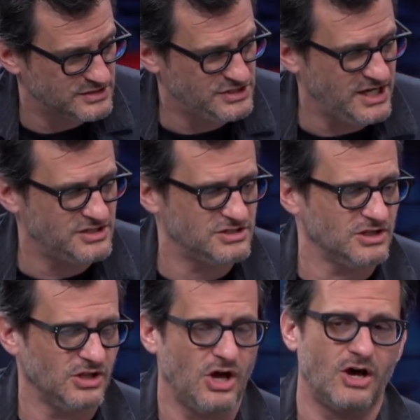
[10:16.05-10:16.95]
a change in the
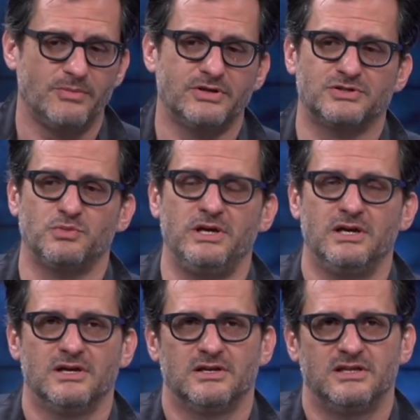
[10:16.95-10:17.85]
law because we
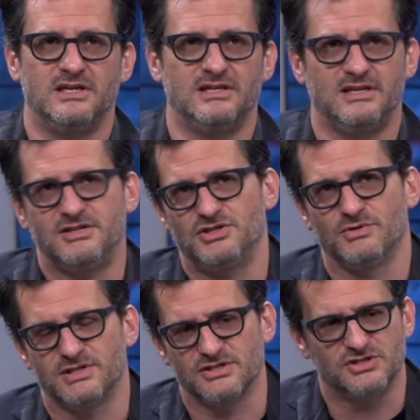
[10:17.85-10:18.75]
the, the issue
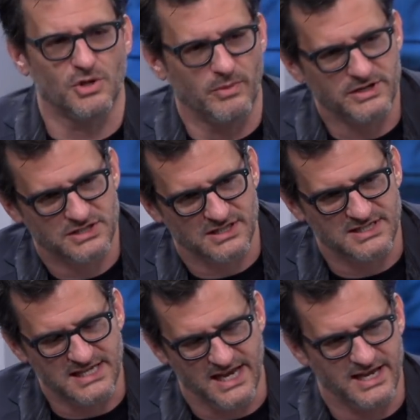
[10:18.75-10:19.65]
isn't so much that
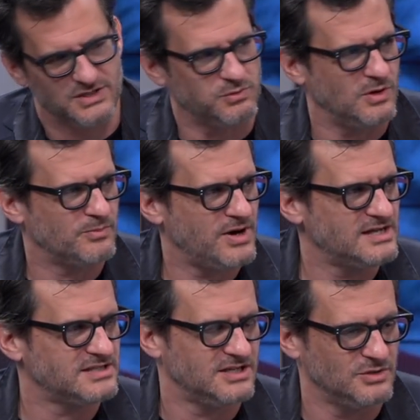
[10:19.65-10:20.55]
DAs won't
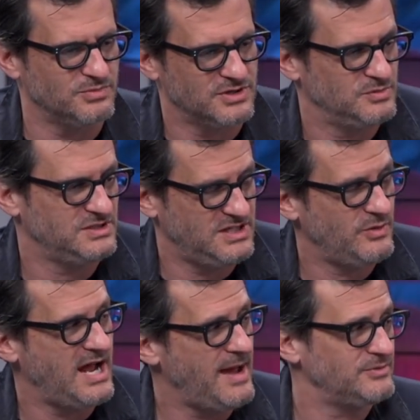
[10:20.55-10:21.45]
prosecute because we see
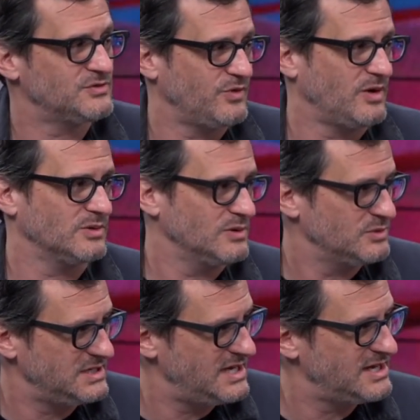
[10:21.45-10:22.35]
what happens frequently
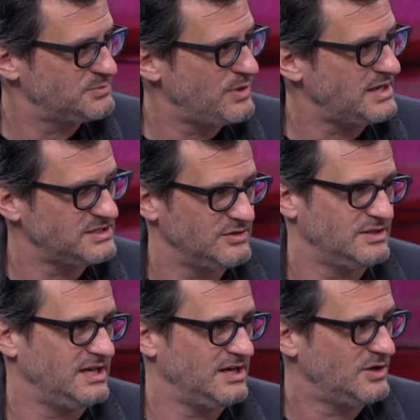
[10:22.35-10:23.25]
when DAs prosecute,
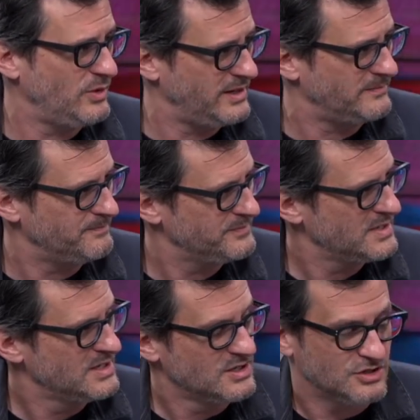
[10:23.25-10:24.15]
they get acquitted
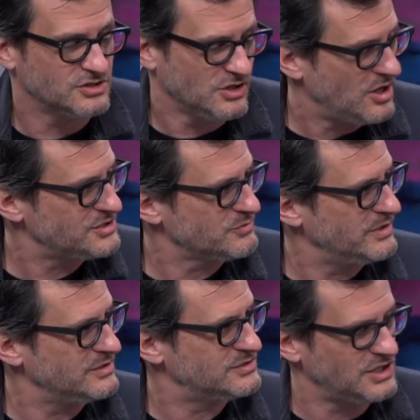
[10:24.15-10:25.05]
mm-hmm. because mm -hmm. the laws are
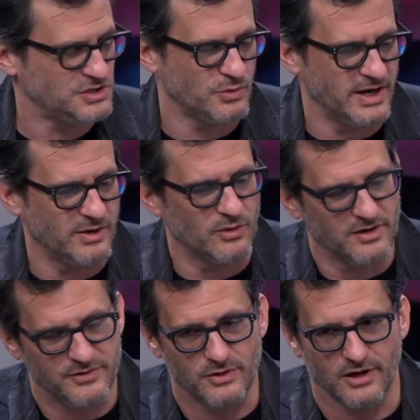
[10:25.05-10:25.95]
written in such a way where
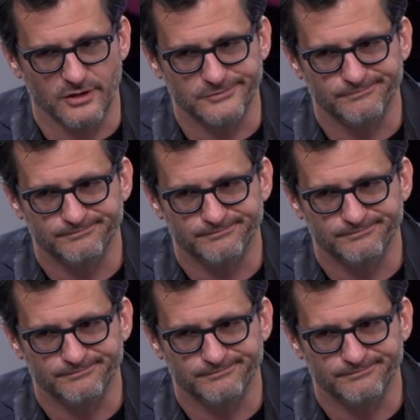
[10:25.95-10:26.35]
if you go,